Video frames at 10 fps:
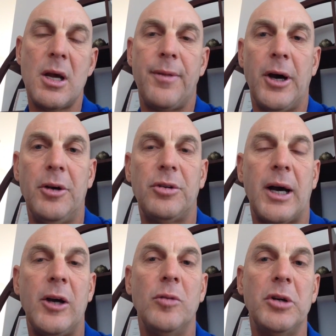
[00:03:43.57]
those
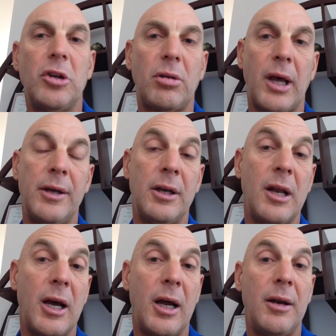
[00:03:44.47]
ailments and a,
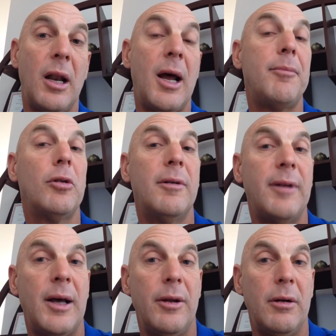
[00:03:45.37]
n- a number of
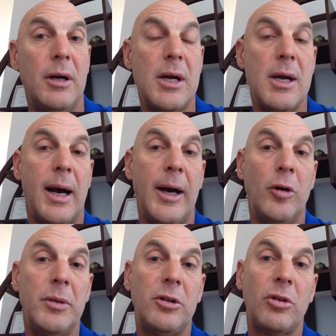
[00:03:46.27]
other
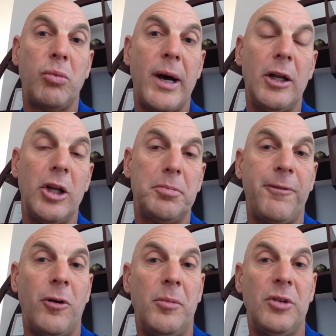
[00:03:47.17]
ailments, as well as
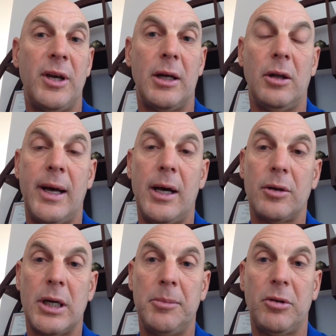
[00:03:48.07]
performance out-
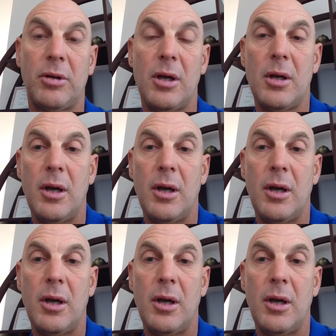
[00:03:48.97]
outcomes.